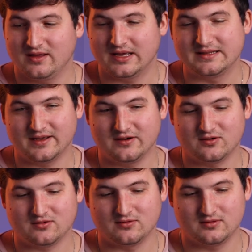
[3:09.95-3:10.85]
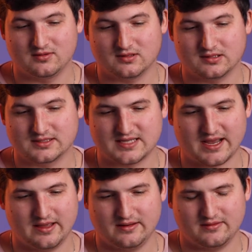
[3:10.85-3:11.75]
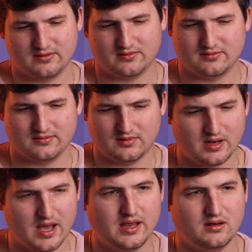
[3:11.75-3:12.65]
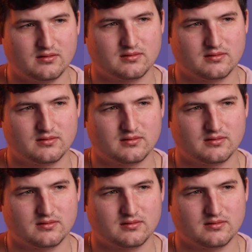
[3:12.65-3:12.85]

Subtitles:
until the second night,